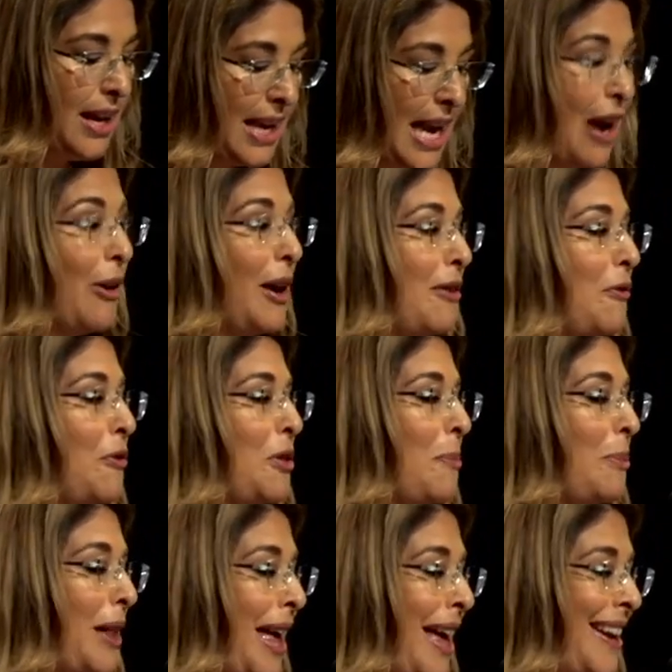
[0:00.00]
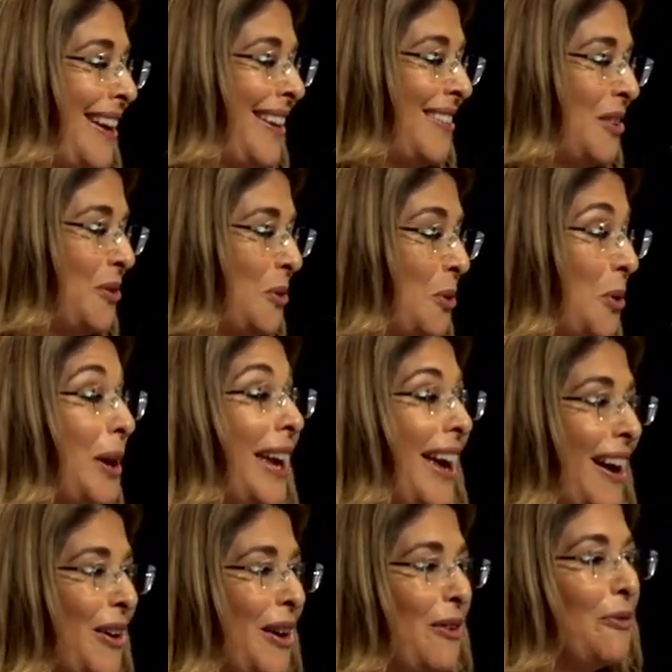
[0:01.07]
caring for the planet, or
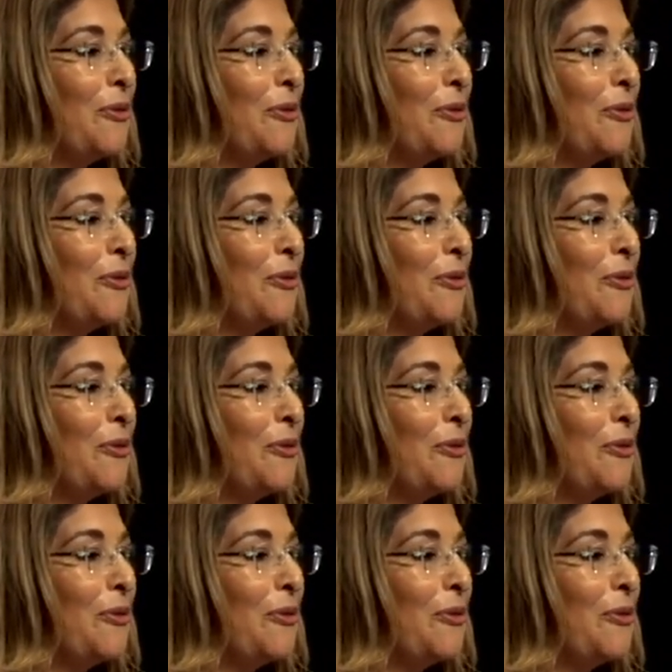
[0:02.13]
caring